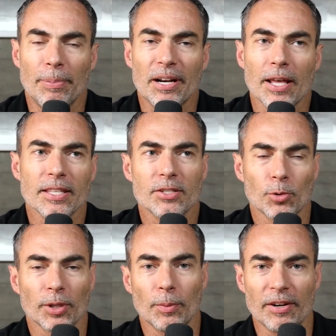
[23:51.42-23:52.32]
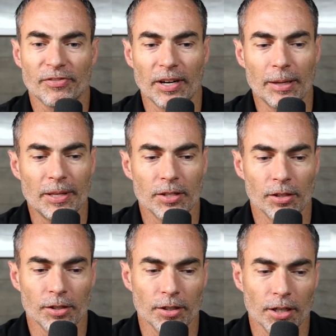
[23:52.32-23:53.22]
I think that's a really good way to frame it.
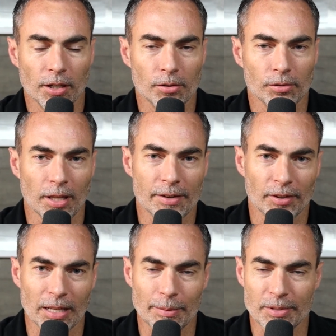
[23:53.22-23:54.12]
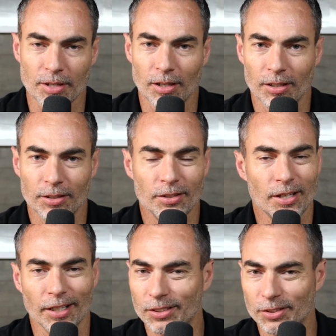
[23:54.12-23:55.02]
You're going to go live on Amazon. You're
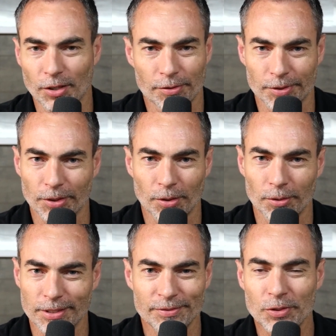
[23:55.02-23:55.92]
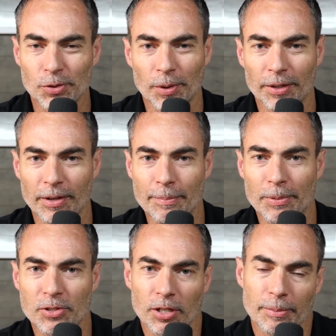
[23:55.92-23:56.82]
not going to sell through your whole inventory, right?
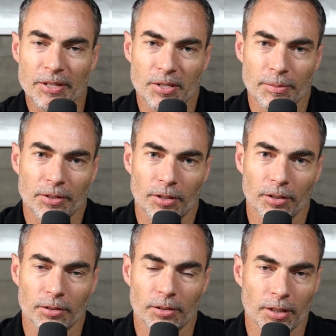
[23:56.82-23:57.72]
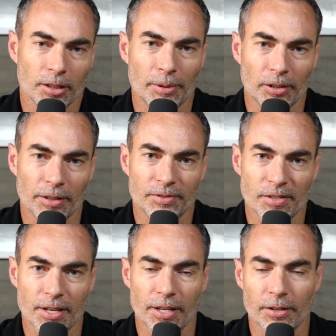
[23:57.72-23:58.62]
But you're going to make some incremental lift in
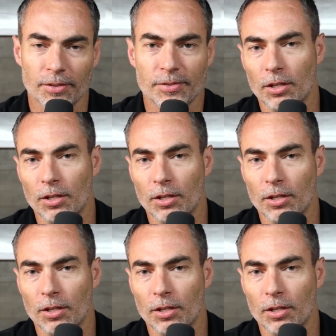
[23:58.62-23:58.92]
sales.